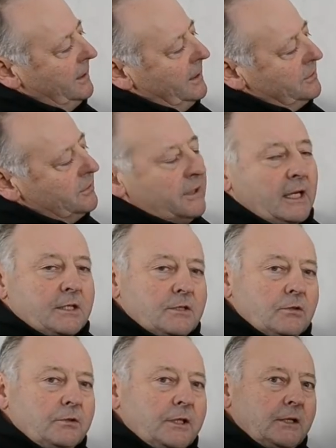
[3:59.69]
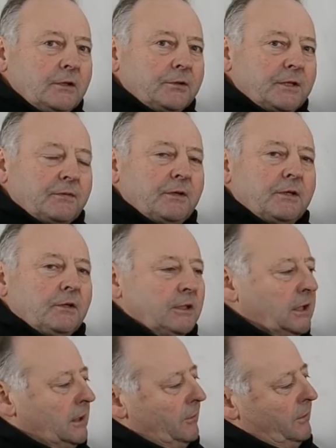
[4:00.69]
So that's the only
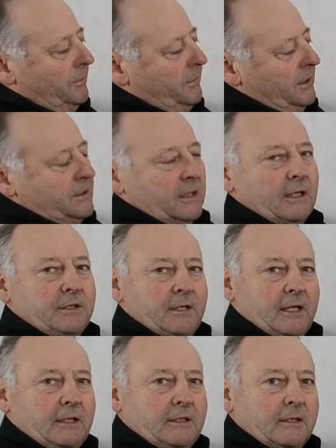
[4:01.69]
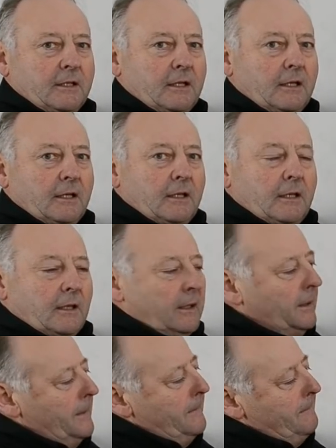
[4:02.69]
difficulty with placing a Triton
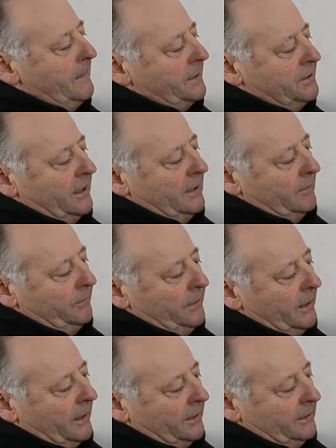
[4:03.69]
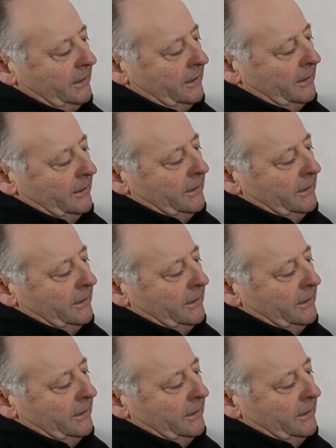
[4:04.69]
PRD.